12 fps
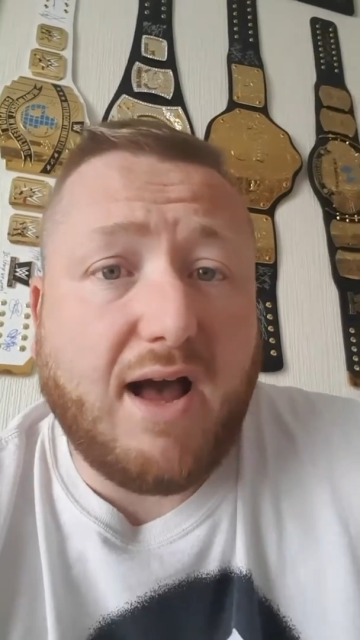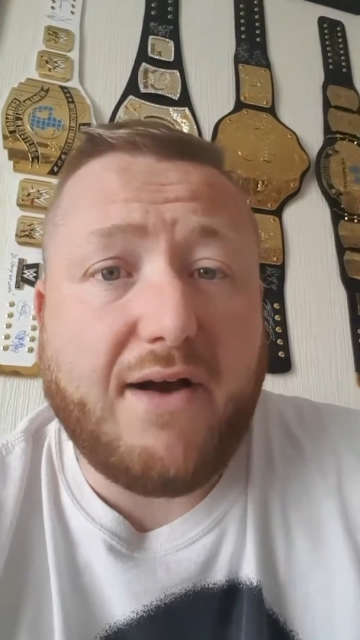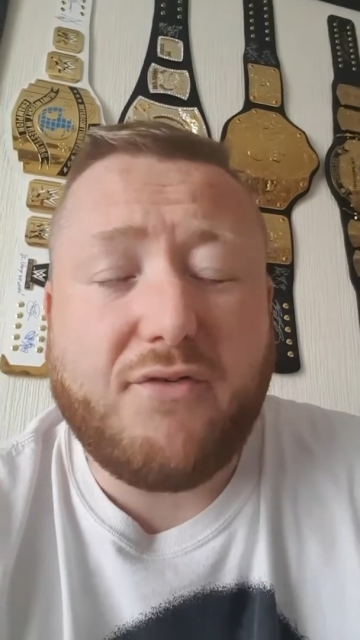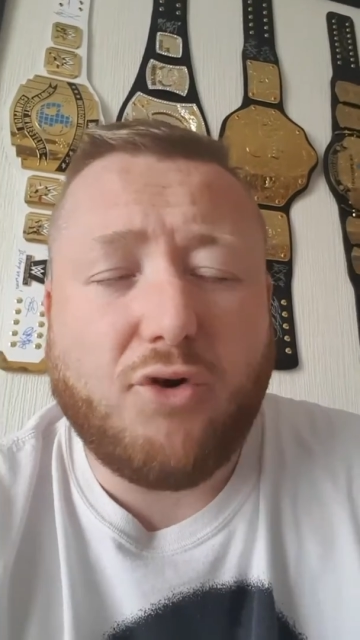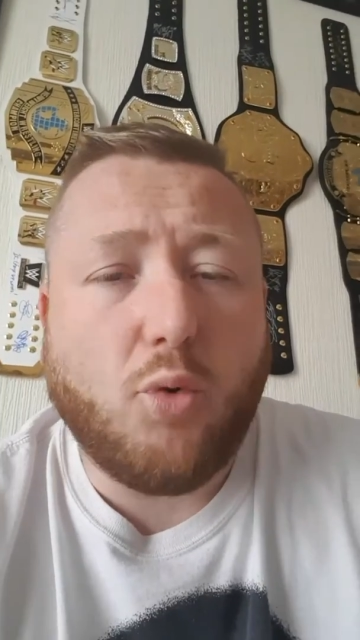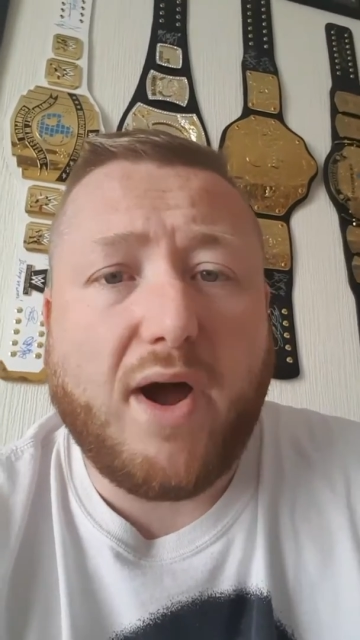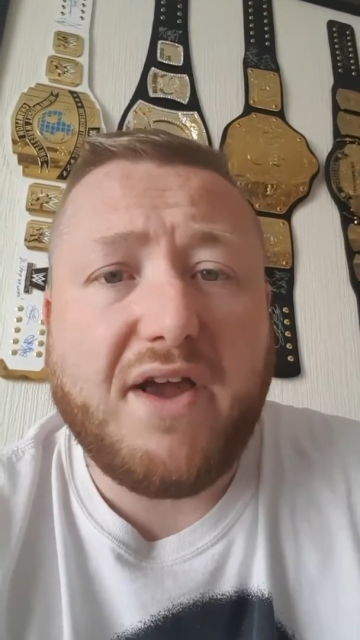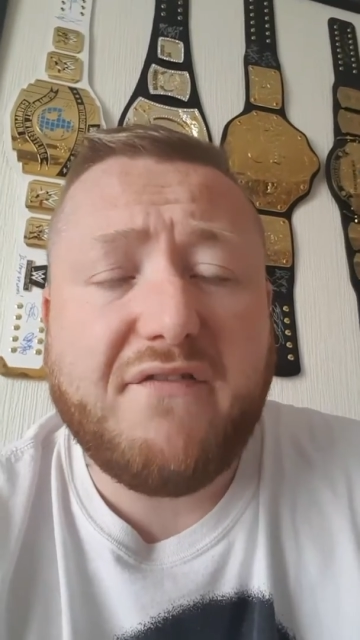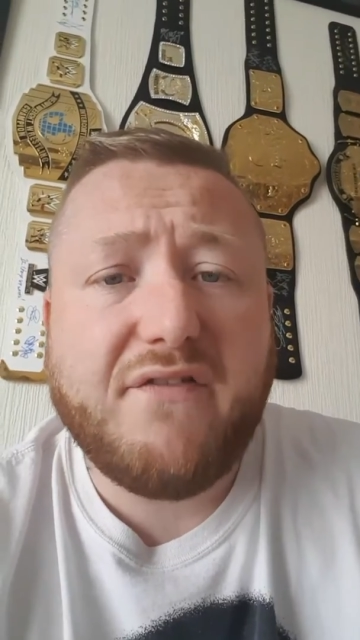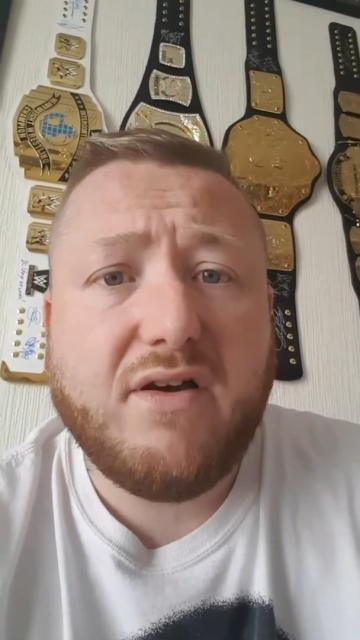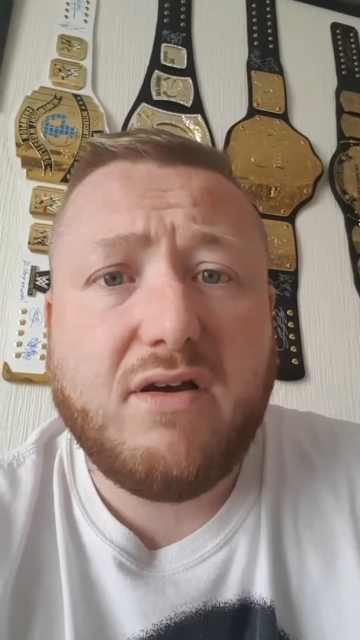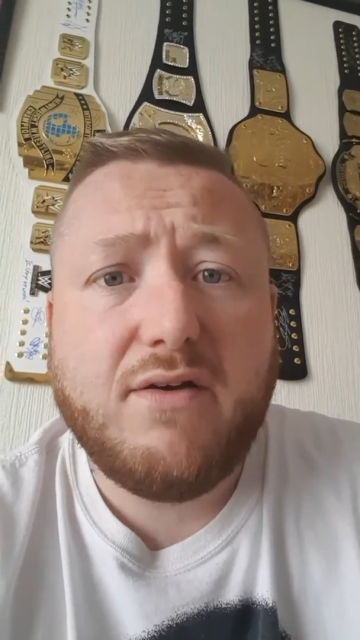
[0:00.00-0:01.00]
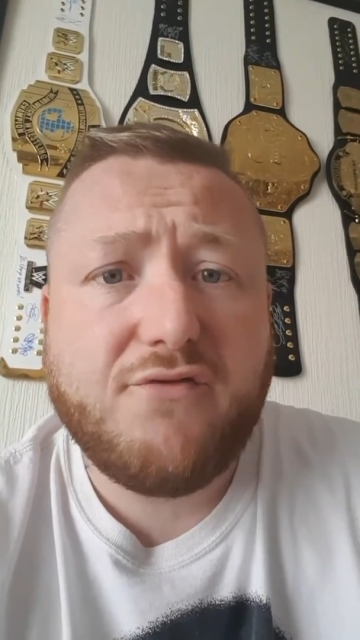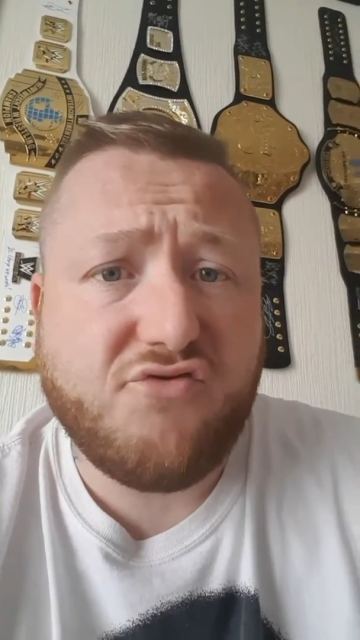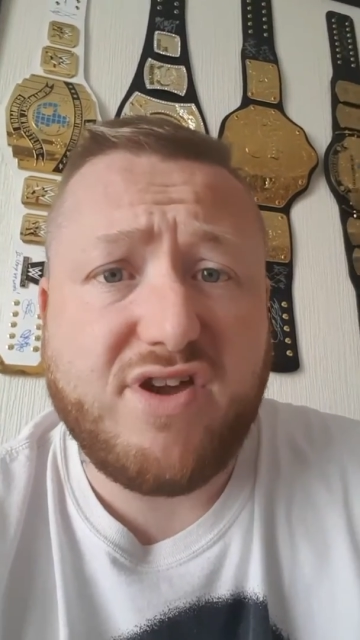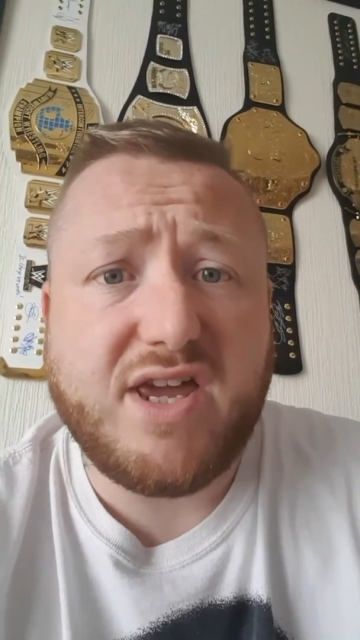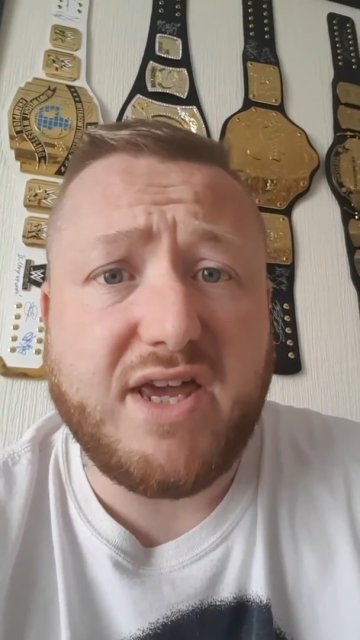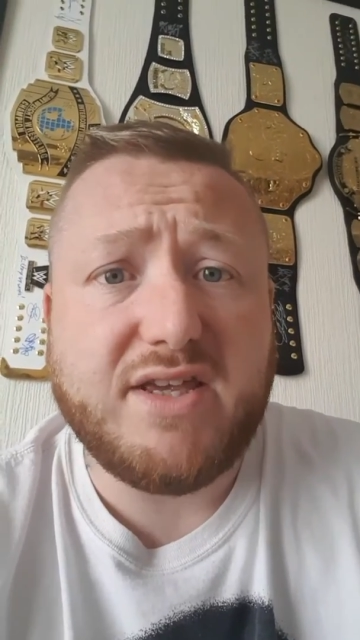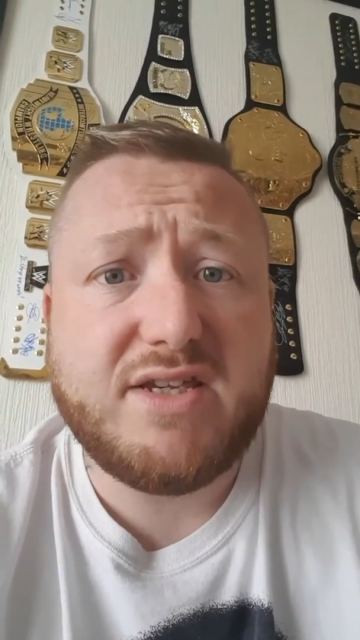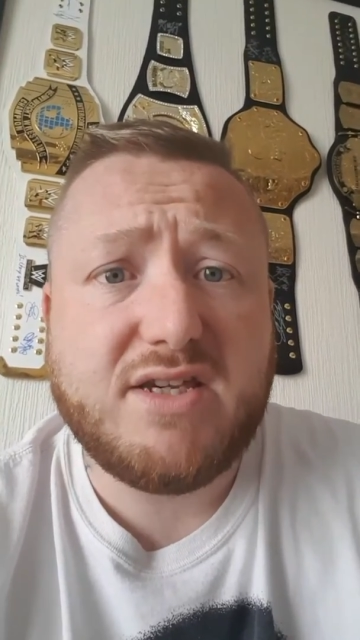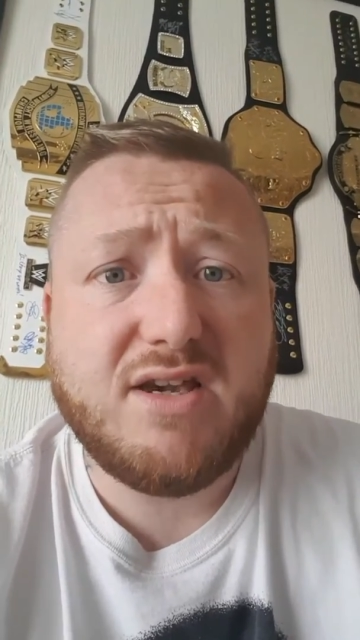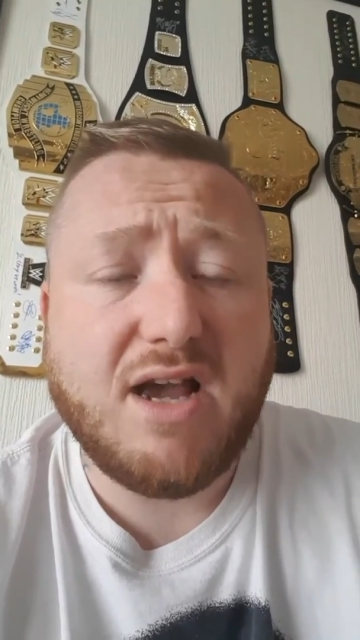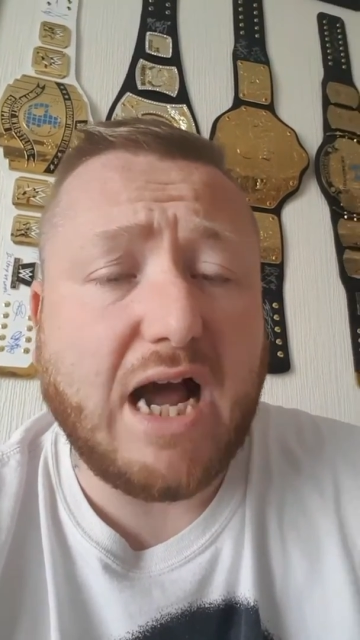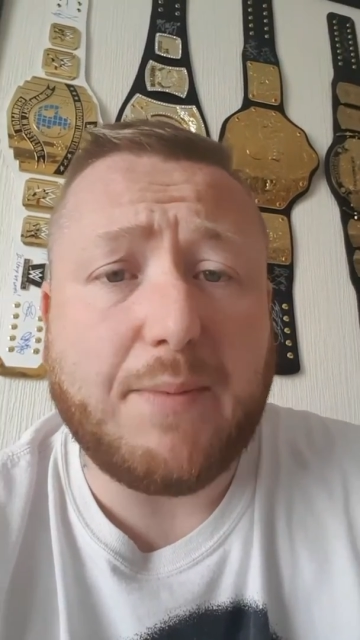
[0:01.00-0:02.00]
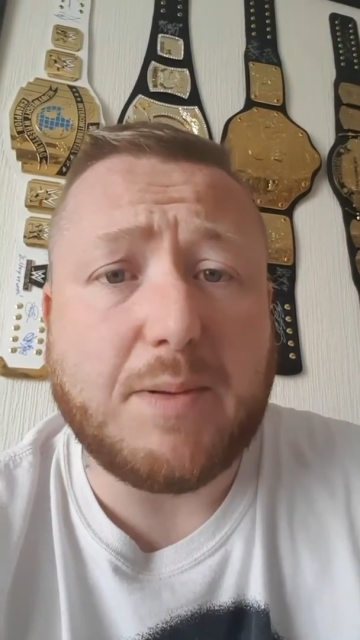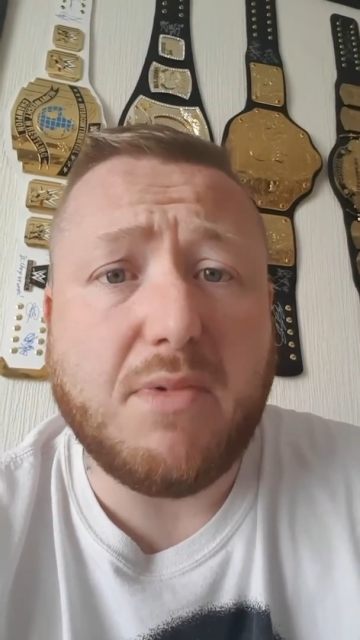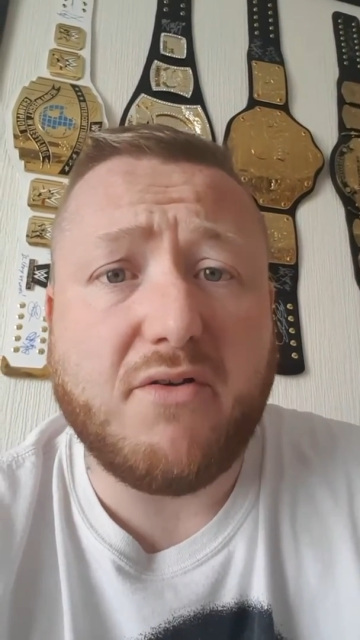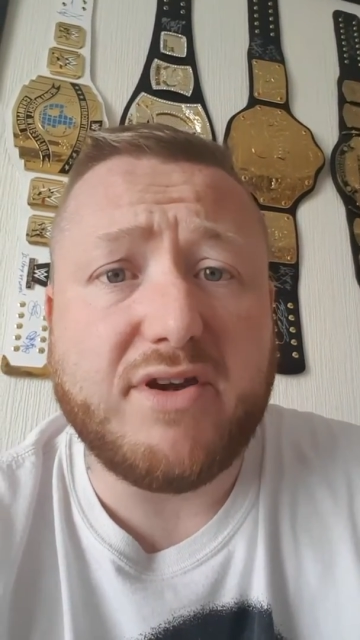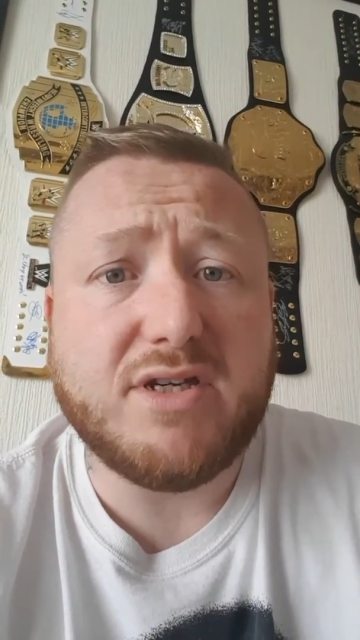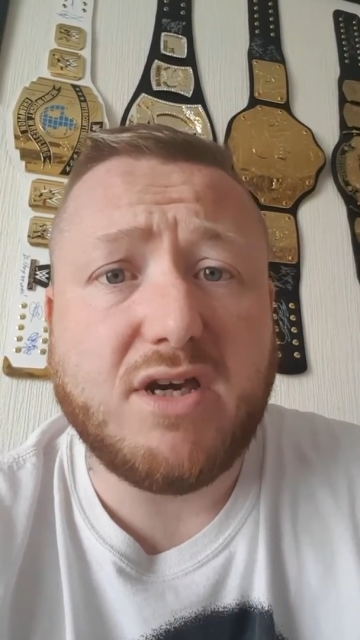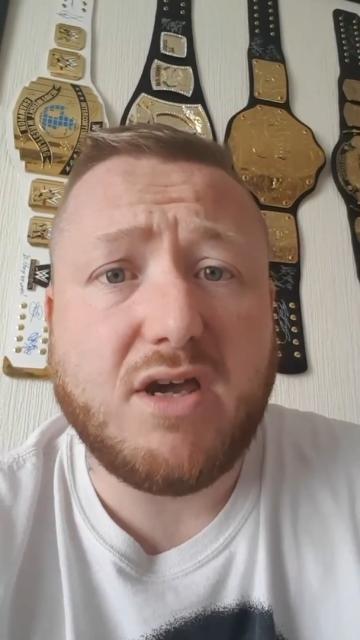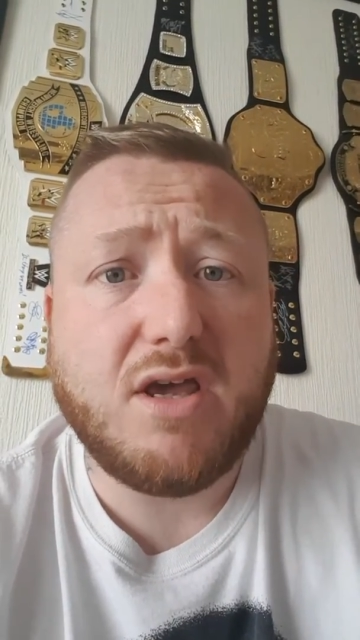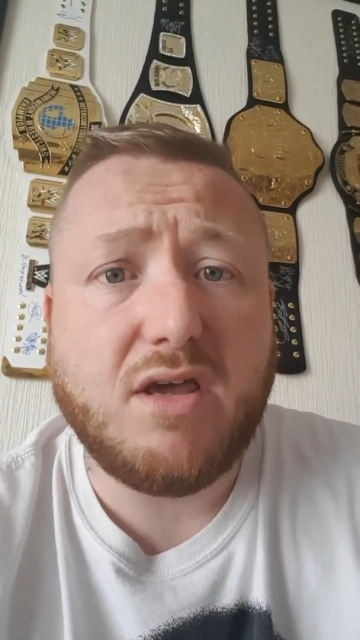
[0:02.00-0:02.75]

got a wife, three kids, happily married.